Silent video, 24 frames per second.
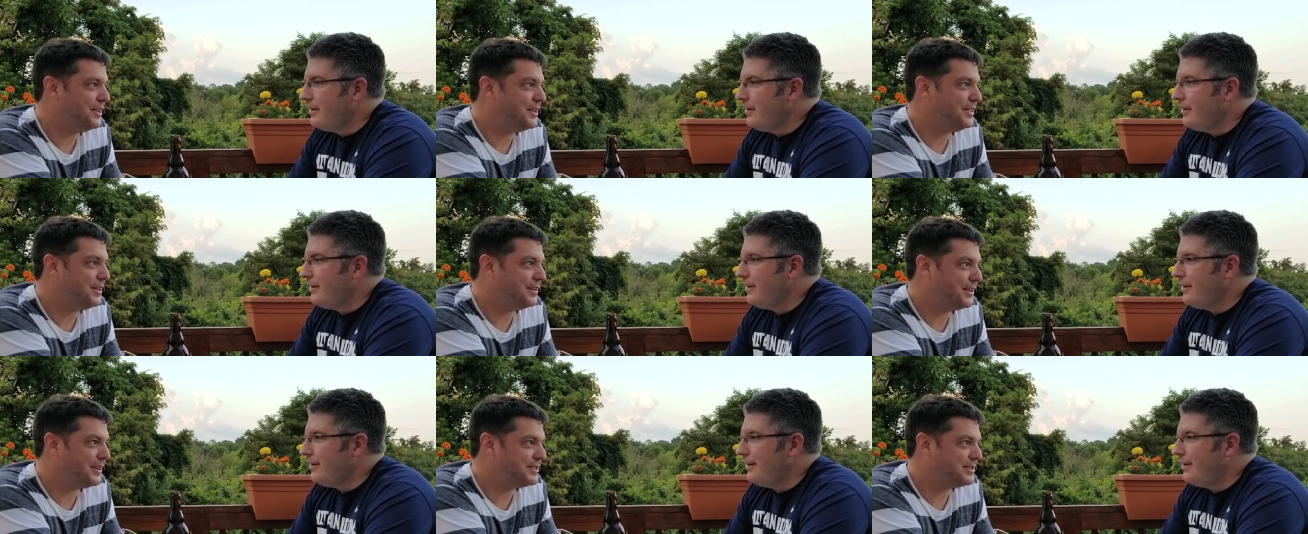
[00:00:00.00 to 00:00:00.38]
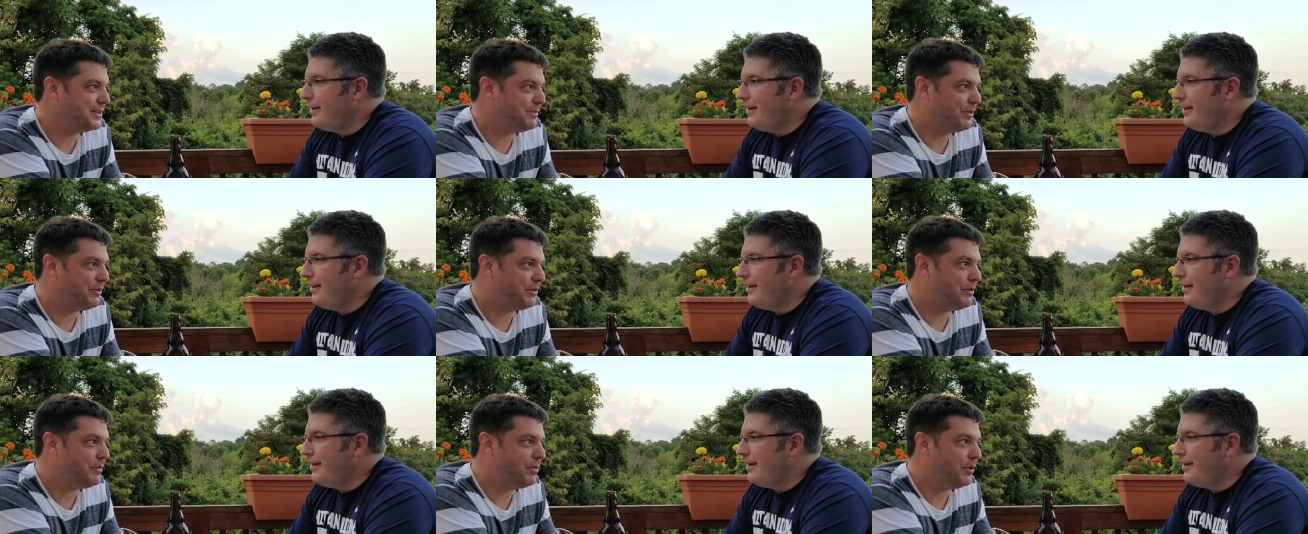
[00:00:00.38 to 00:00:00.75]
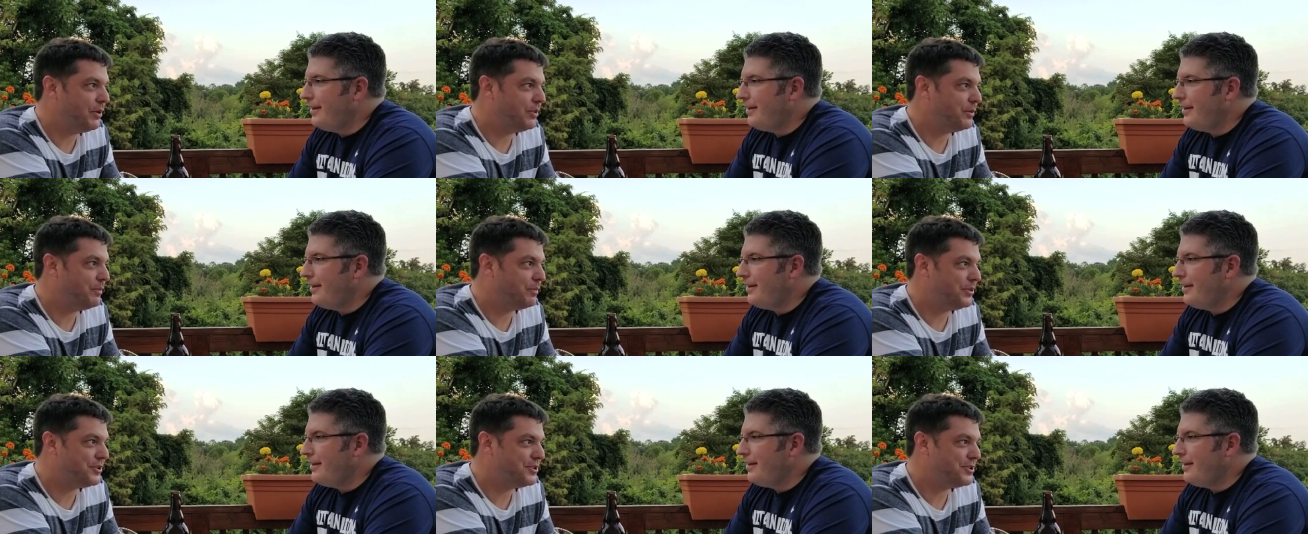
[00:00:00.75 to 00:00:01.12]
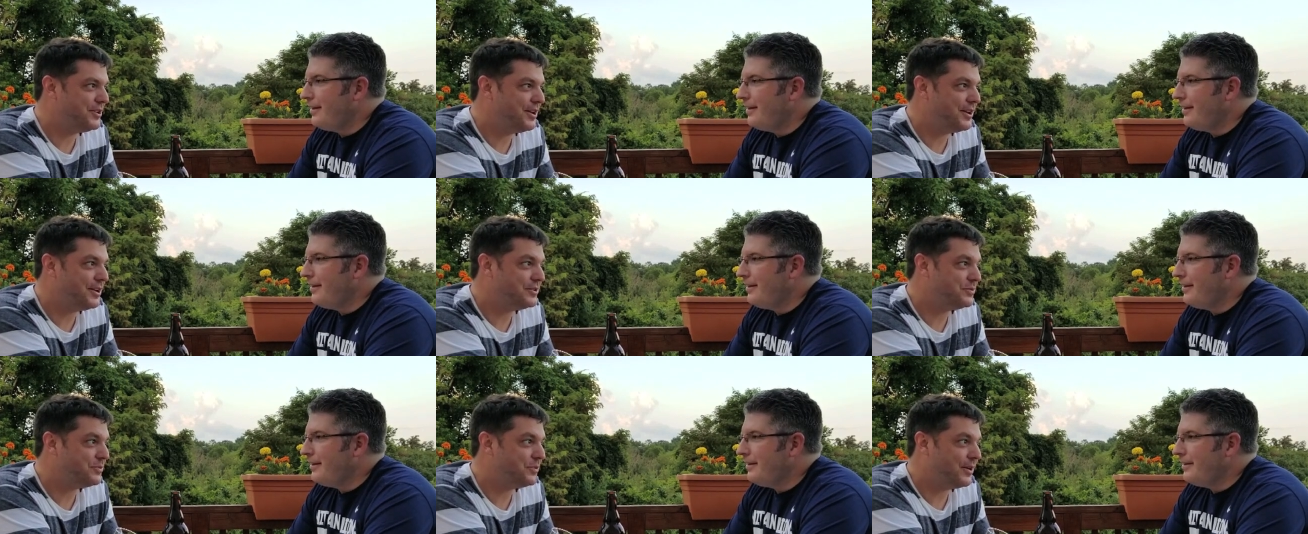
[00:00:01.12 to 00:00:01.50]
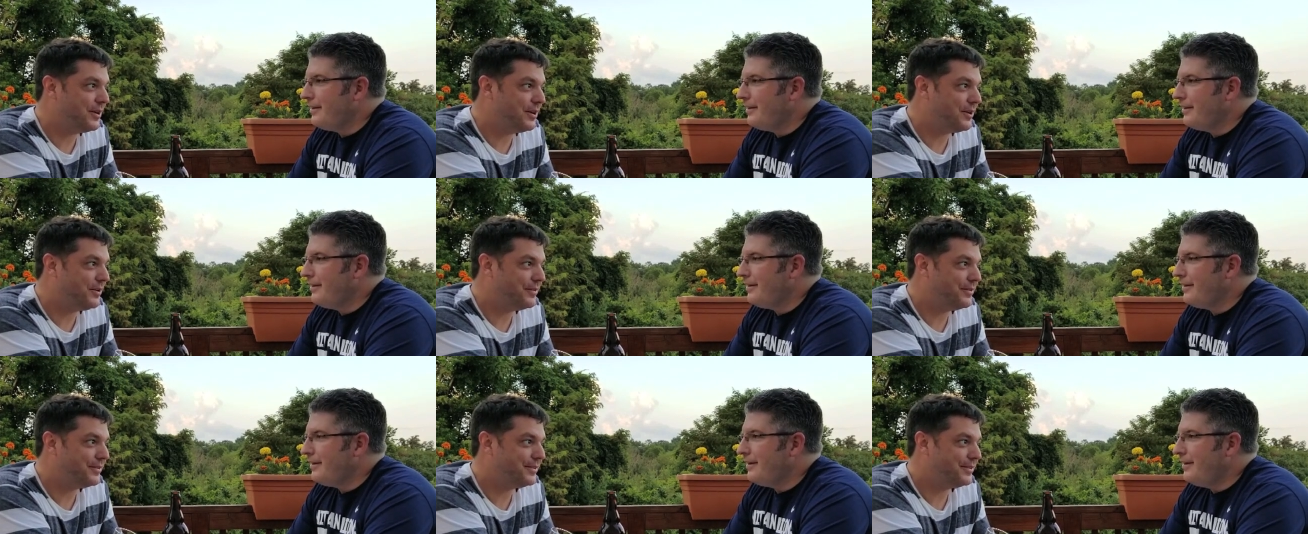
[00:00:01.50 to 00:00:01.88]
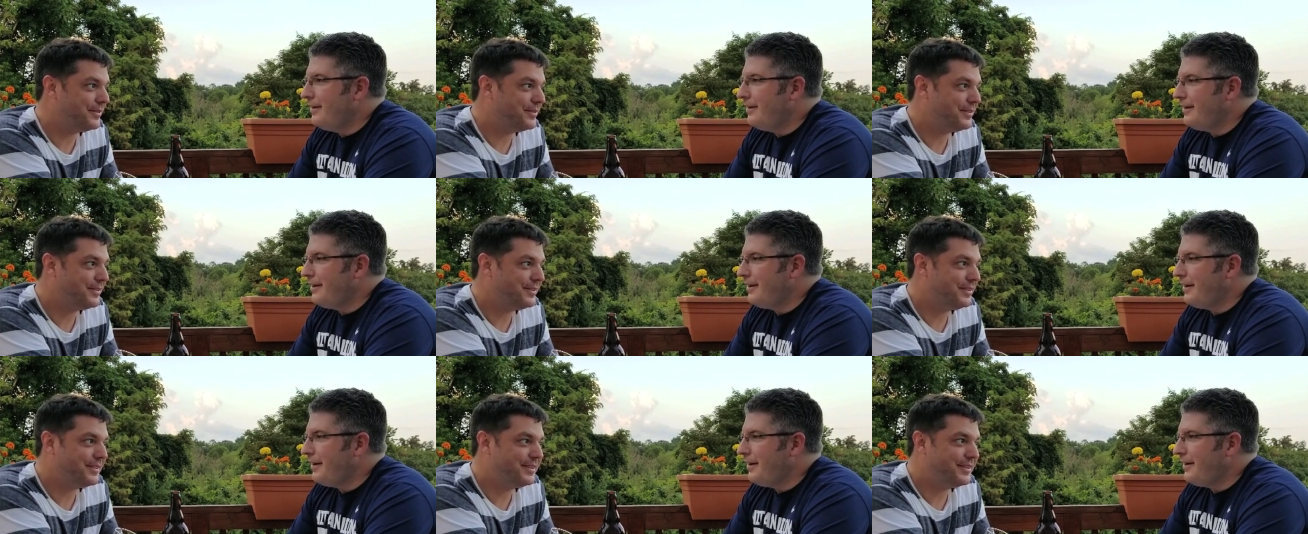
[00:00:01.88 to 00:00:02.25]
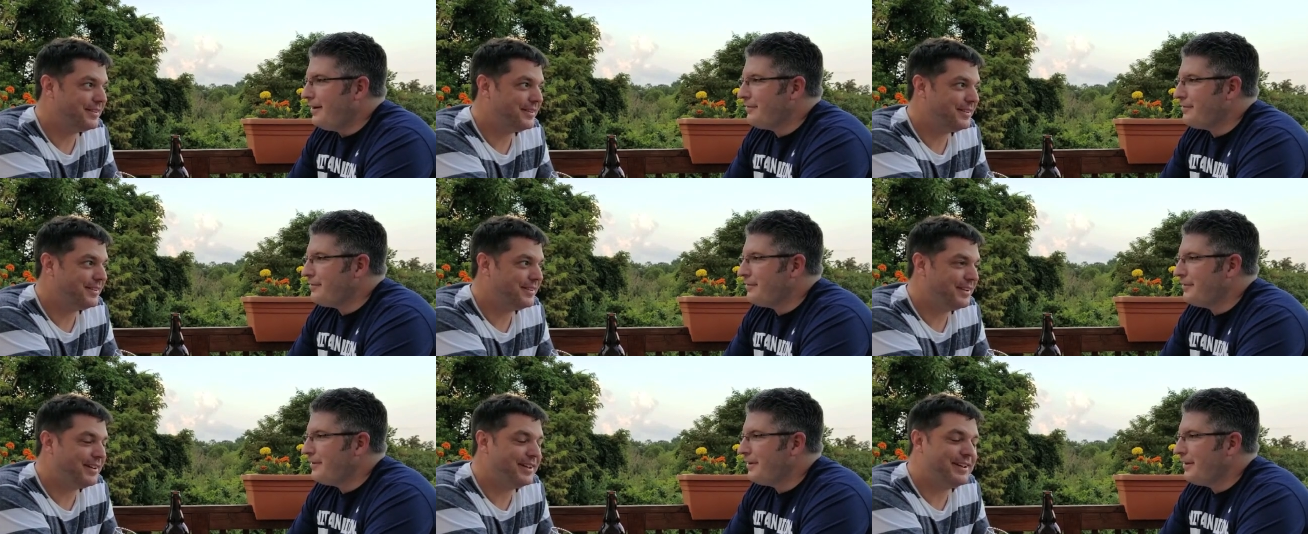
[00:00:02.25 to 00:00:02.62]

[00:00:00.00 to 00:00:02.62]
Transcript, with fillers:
Speaker 1: I think that's something we both appreciate as well. Eight and a half.